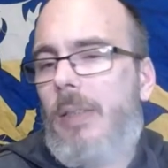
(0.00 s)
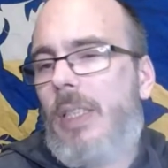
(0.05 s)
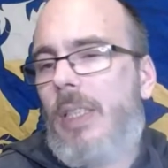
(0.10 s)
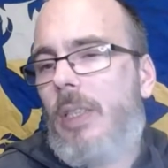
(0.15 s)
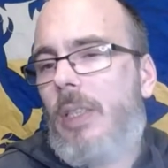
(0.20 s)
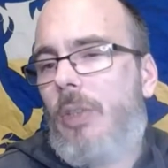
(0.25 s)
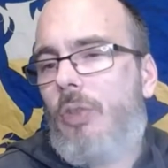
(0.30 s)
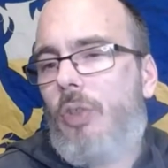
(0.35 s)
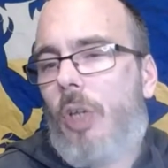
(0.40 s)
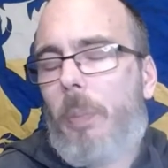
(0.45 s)
he
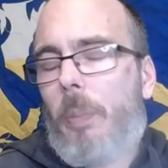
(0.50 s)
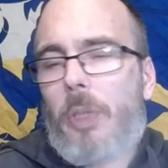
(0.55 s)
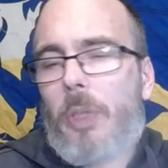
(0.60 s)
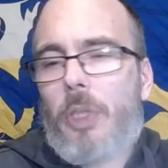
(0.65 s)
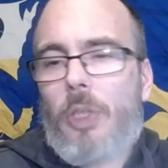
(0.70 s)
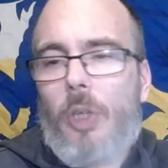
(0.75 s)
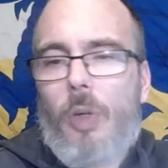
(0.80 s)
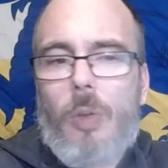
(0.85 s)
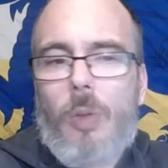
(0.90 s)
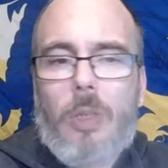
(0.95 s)
can drop a
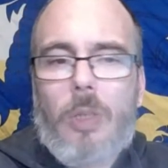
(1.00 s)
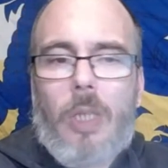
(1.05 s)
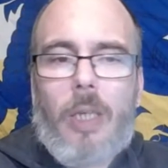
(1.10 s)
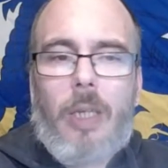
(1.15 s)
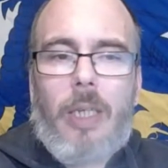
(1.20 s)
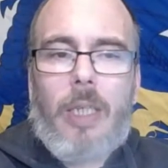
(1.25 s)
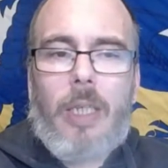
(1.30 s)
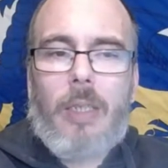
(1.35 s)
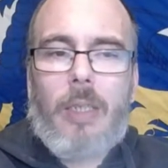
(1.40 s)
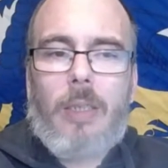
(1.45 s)
shoulder,
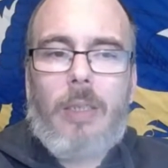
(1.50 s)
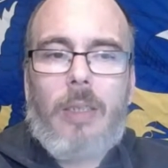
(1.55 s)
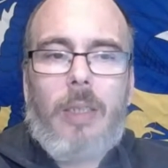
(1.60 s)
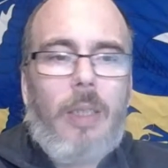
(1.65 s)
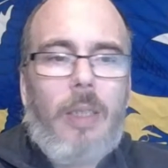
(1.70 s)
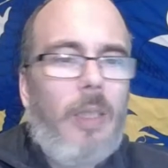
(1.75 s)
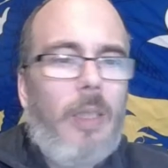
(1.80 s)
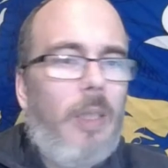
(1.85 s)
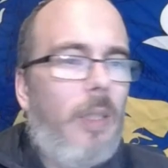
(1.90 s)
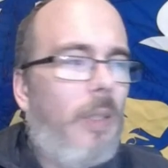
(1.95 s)
he can
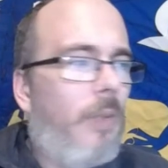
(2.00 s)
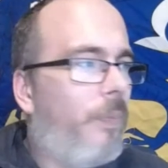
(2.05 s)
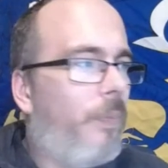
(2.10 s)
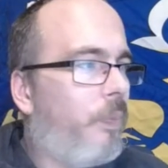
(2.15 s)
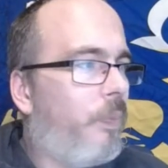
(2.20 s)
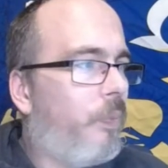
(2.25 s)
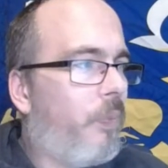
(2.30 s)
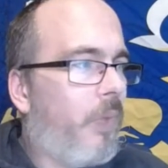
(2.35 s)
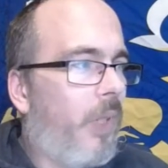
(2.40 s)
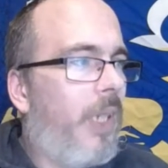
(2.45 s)

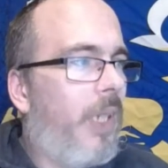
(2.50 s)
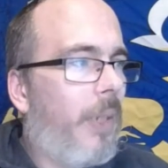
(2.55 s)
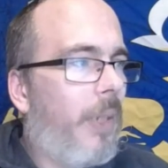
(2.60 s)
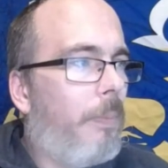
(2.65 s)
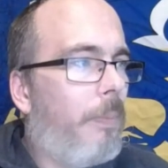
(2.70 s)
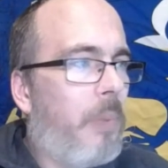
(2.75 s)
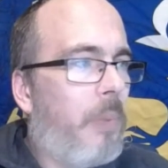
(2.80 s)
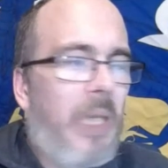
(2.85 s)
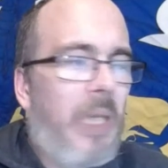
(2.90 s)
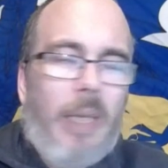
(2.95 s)

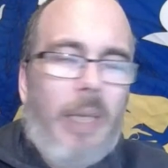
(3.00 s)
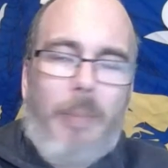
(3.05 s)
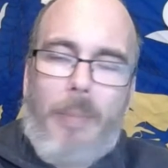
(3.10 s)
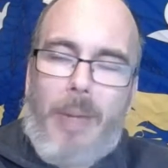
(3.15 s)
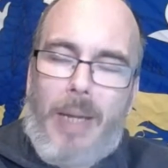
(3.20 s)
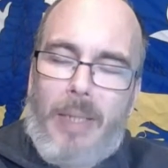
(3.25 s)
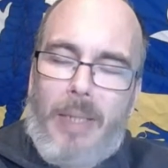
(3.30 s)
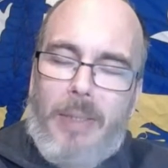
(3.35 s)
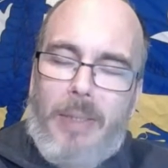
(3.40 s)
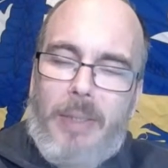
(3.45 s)
beat a
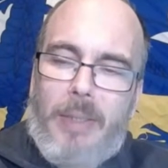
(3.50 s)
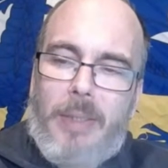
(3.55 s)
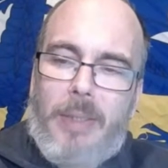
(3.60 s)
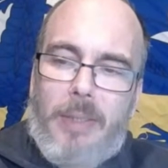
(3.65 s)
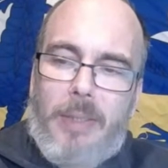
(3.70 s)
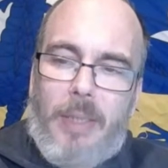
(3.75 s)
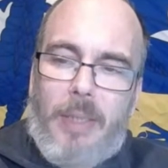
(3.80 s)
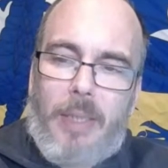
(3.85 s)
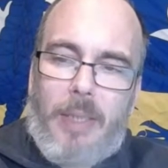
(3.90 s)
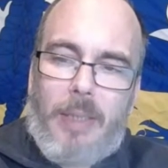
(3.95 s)
man.
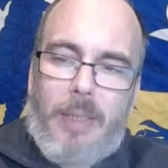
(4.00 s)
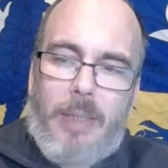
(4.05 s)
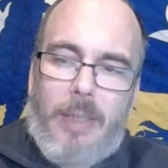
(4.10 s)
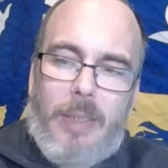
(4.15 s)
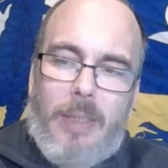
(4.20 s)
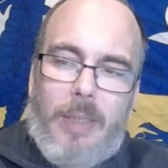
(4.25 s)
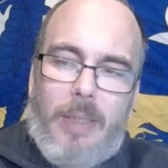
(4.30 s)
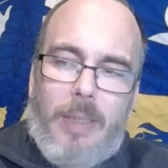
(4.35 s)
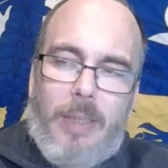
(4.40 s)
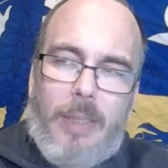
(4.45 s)

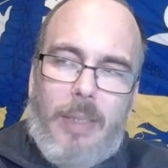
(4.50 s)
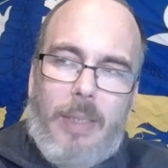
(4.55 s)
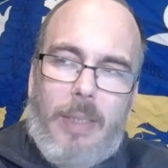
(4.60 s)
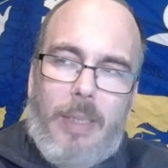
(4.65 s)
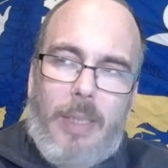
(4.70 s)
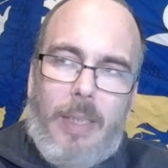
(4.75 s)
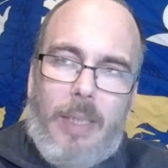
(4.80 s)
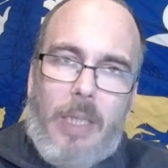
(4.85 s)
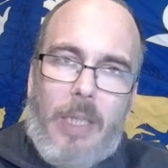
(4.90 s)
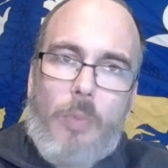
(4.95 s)

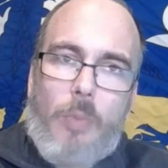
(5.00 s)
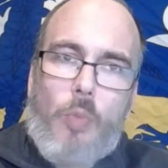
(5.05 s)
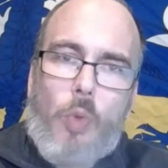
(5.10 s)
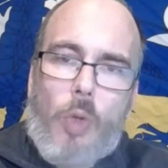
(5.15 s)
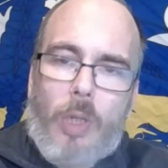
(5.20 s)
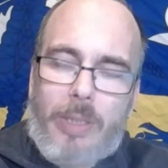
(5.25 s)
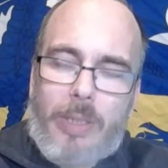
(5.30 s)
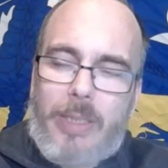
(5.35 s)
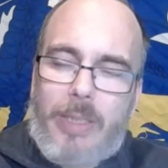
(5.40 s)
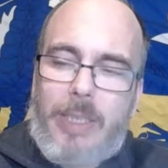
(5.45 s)
And I
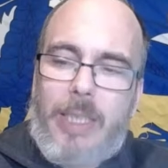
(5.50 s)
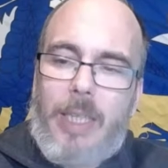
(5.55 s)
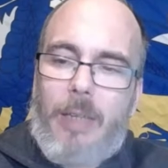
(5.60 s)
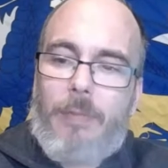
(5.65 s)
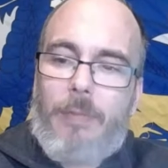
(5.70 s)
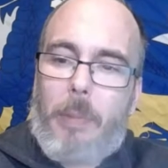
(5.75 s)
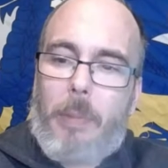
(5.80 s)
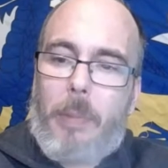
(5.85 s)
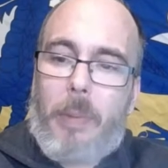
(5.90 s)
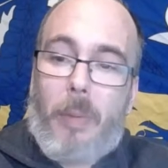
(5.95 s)
want to see it
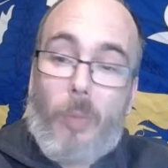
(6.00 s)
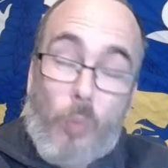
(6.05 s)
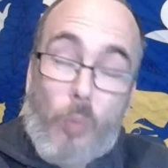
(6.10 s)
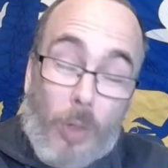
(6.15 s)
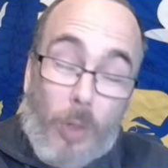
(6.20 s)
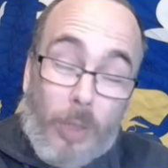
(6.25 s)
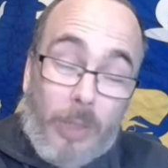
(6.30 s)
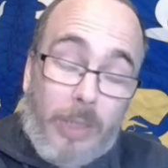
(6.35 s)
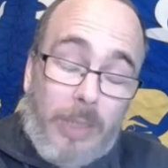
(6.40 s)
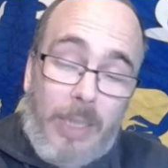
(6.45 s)
from him. I
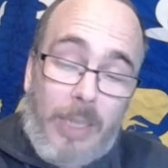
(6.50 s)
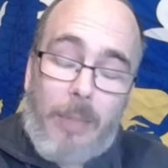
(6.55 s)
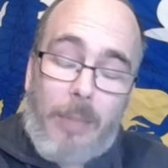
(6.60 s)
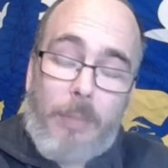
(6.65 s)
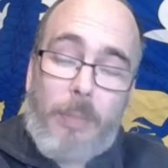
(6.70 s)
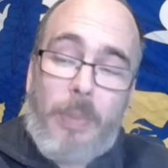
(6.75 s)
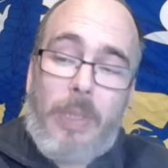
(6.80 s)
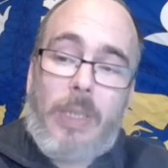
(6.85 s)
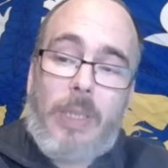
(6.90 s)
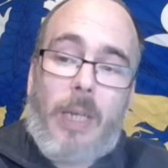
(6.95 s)
want to see
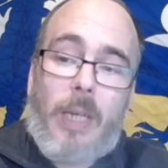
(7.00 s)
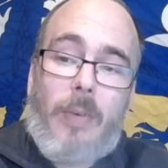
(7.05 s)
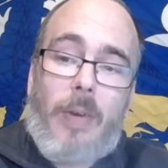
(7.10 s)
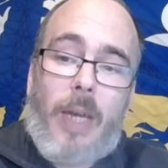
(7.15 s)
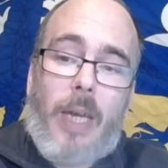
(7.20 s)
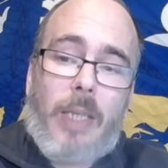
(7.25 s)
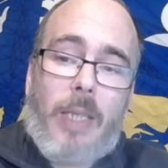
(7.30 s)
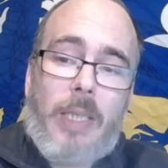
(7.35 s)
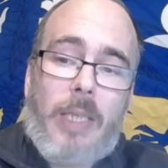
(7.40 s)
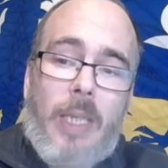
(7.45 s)
him be
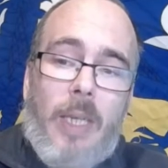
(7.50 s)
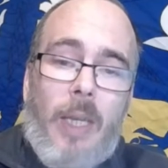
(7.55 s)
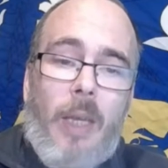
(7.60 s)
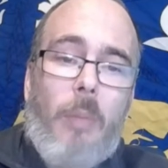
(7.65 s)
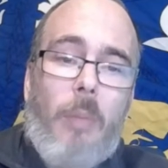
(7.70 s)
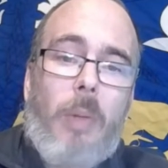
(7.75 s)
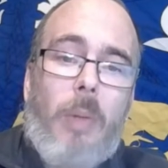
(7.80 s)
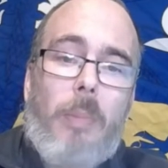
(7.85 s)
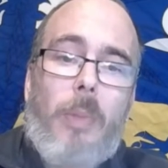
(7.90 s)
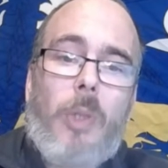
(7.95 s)
direct.
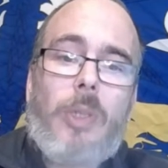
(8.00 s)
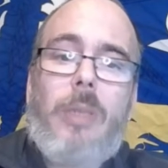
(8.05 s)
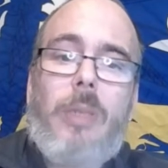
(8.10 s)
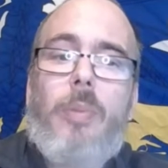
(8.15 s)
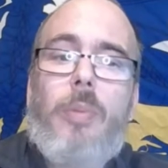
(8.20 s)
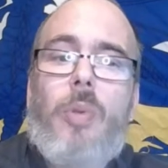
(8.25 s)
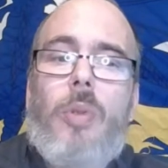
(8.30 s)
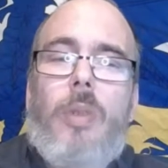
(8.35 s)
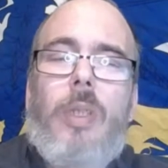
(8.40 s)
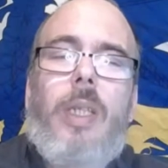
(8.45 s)
But most
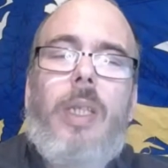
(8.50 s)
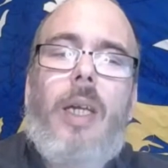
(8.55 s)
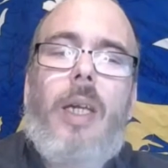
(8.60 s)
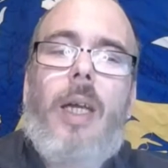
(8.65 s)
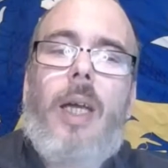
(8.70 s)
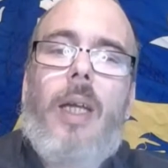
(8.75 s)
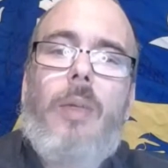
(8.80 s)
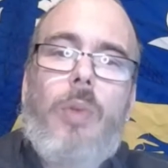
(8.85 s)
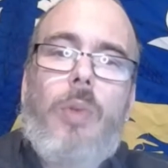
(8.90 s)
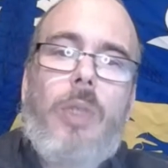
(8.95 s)
importantly,
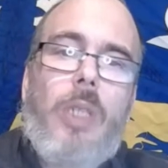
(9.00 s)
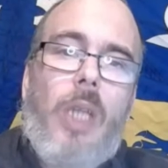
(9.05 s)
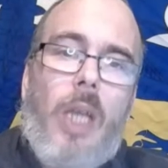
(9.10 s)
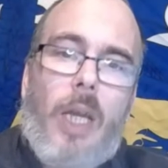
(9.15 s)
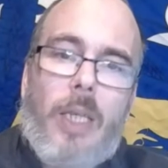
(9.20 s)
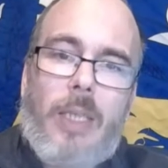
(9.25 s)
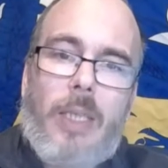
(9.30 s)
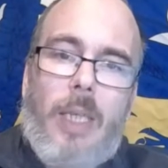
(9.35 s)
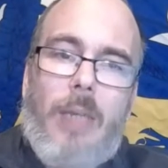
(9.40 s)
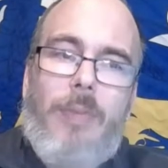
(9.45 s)
I would
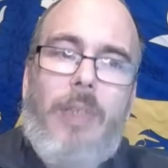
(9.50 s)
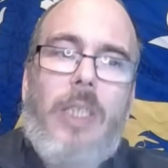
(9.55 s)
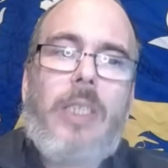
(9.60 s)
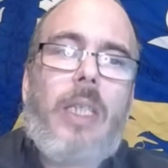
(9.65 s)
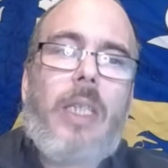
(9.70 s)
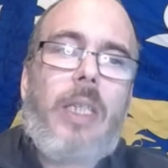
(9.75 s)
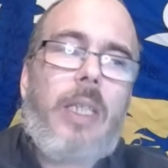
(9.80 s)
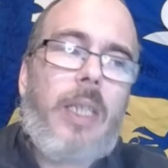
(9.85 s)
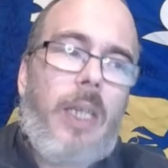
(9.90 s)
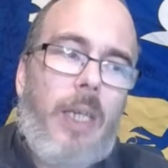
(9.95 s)
like to, if he's
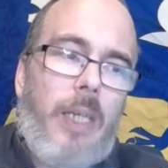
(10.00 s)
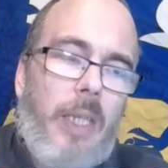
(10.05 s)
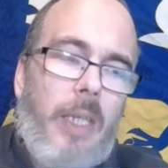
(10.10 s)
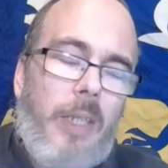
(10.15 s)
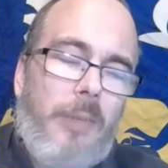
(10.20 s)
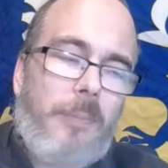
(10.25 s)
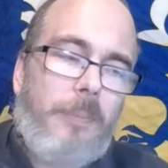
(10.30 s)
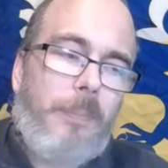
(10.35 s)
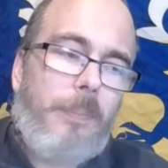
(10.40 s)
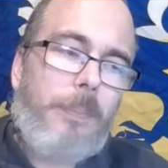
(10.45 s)
going to cut
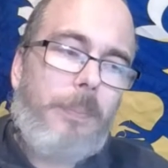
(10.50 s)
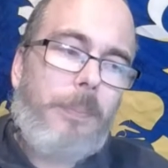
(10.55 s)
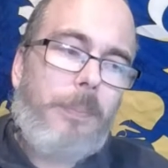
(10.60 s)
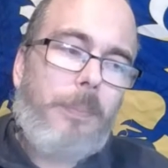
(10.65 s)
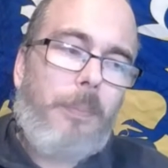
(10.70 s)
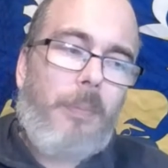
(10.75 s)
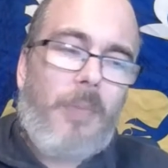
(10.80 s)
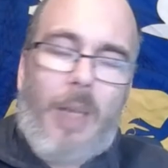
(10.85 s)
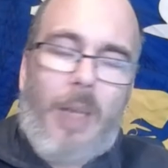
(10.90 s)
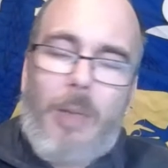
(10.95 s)
in,
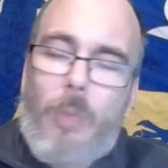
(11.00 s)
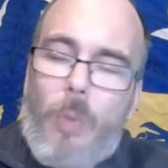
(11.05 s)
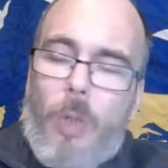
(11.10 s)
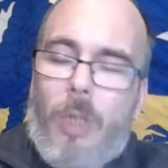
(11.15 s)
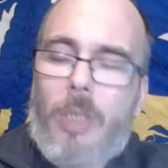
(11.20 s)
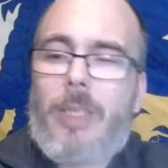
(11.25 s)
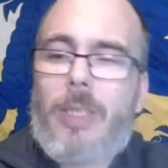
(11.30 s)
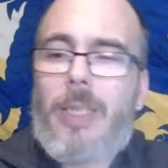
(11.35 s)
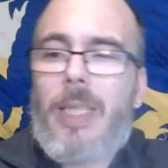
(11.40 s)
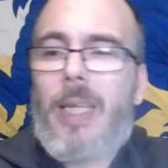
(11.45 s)
I
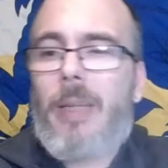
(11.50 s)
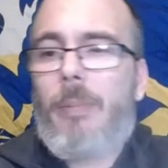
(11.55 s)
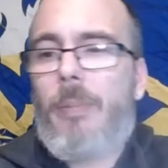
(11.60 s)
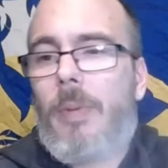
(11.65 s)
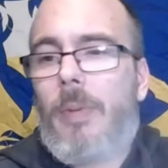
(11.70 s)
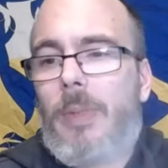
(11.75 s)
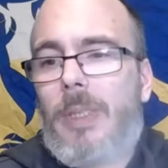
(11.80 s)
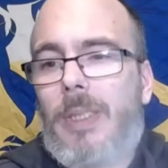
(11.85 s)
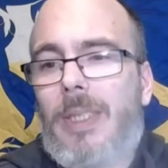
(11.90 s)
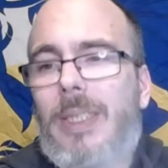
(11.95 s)
want to see him
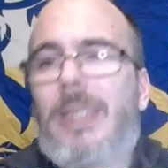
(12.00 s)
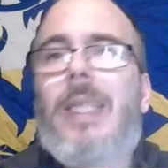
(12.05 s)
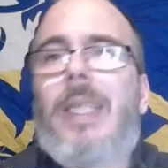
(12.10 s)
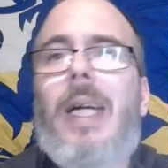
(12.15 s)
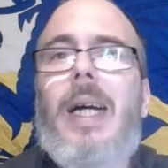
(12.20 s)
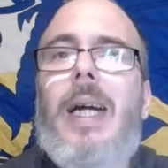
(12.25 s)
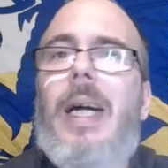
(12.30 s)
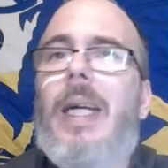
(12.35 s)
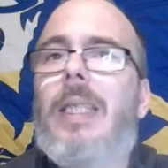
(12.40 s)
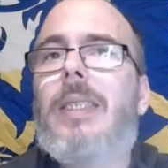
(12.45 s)

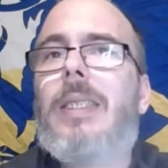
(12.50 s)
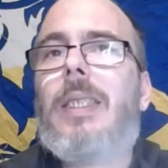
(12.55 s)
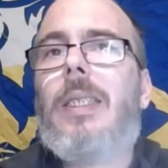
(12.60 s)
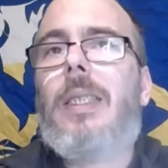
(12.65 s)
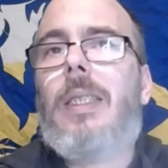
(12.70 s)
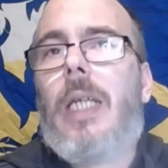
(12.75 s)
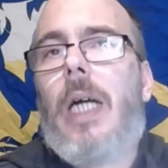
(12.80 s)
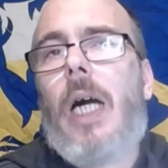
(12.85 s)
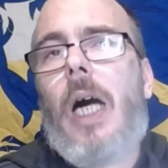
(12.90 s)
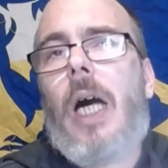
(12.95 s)
start
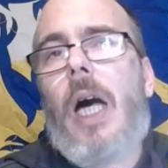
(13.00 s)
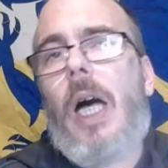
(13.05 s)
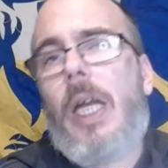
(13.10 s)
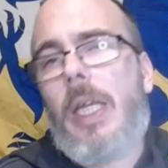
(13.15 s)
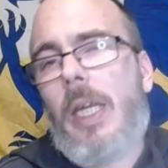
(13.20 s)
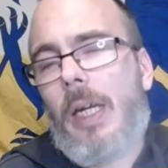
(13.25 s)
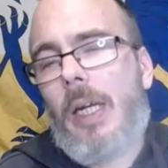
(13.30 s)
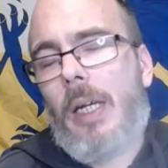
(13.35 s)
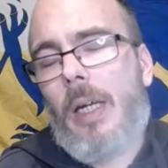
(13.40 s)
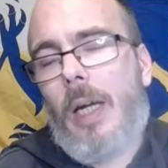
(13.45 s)

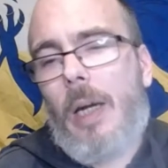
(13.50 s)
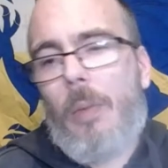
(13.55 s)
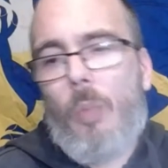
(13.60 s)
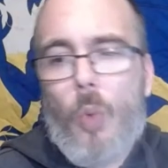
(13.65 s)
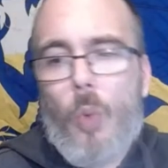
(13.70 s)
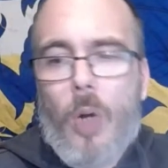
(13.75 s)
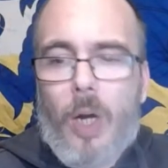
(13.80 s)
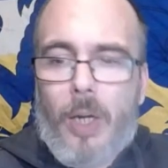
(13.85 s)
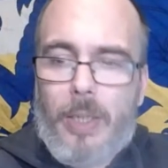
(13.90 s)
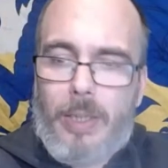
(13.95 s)
higher and
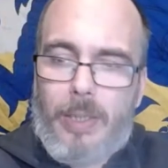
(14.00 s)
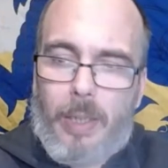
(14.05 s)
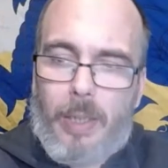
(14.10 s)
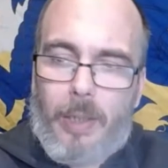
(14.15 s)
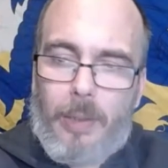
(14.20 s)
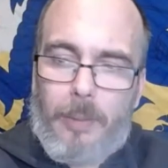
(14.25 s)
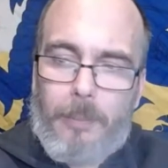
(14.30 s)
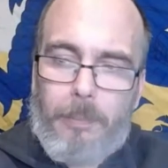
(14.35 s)
wider.